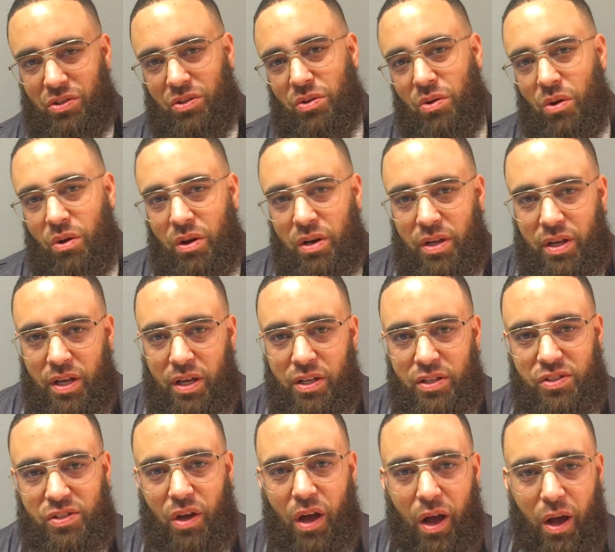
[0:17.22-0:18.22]
New York,
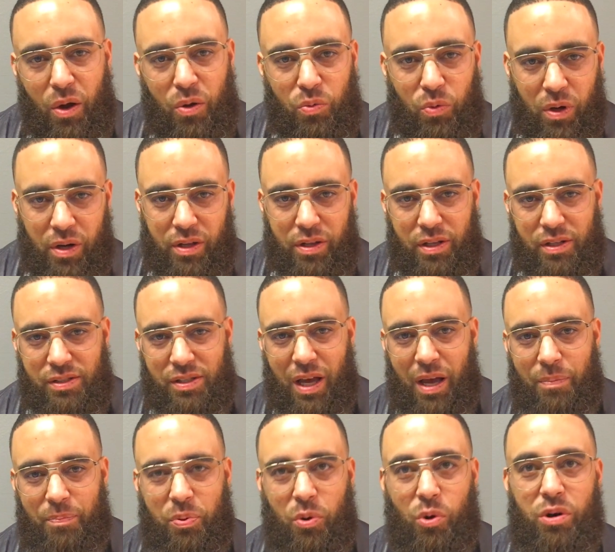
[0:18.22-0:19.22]
it's one of the
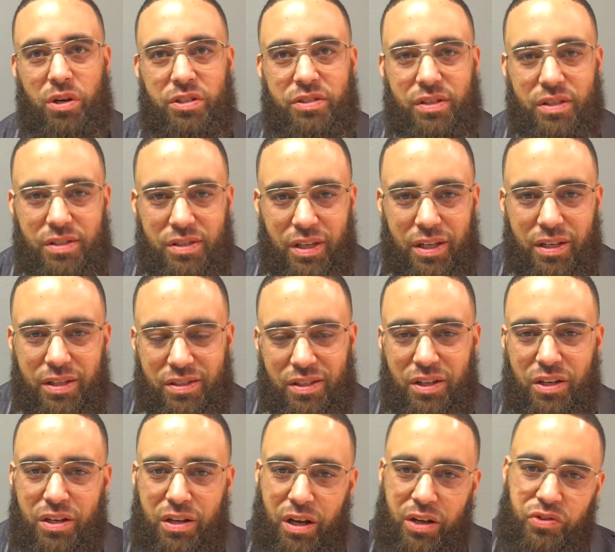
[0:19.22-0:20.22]
top poorest cities in
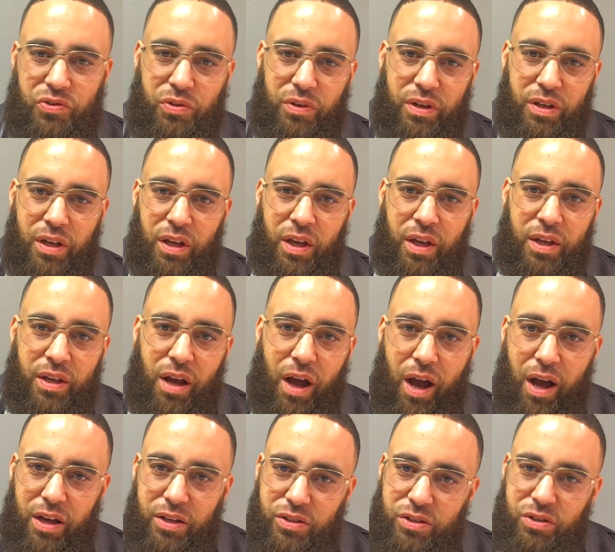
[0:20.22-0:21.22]
the country.
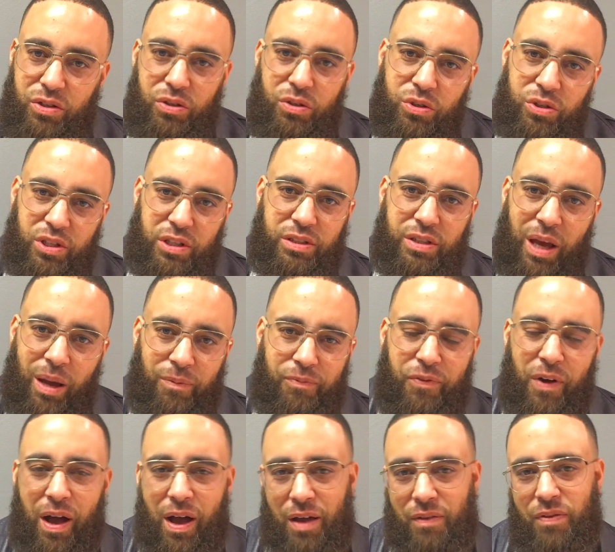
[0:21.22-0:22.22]
It's usually the top
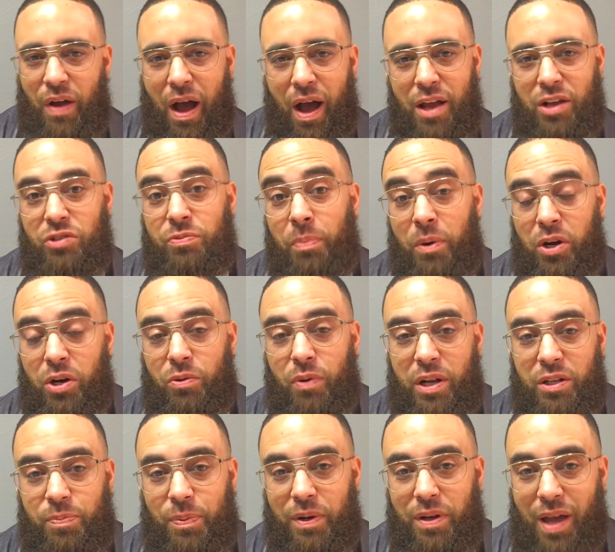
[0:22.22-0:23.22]
5 highest murder
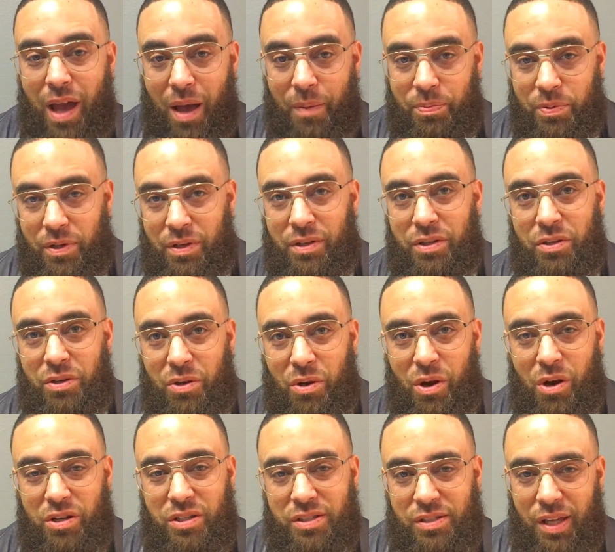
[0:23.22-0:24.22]
rates per capita in New
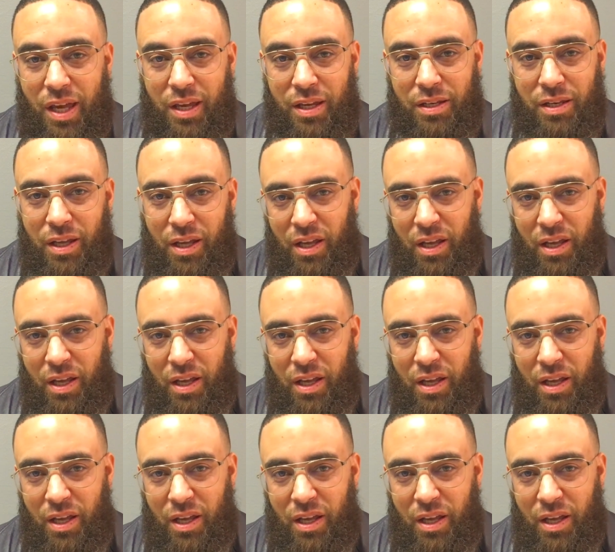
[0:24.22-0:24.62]
York State.